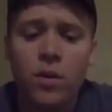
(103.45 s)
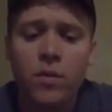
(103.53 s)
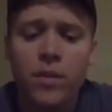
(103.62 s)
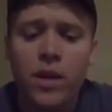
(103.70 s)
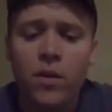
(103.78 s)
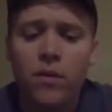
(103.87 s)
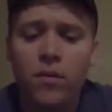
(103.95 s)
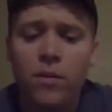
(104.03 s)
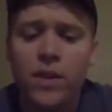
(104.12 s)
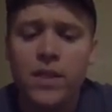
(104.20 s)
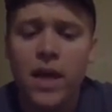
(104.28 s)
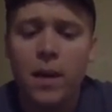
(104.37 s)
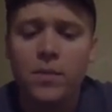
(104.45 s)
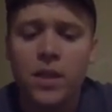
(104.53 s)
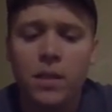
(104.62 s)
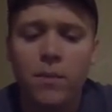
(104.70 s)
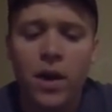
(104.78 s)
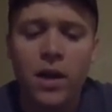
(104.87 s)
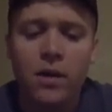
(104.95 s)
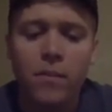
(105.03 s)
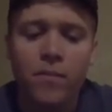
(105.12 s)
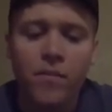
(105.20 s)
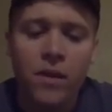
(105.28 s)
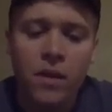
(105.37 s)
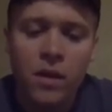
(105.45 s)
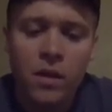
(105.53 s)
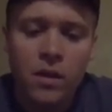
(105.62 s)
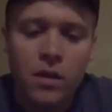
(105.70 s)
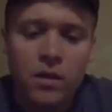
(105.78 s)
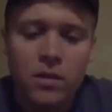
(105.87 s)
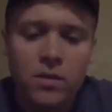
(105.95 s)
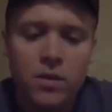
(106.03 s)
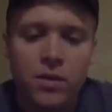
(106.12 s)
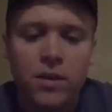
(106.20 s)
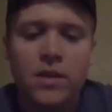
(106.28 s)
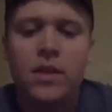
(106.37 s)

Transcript: It'd be going from the top to the bottom. So as you can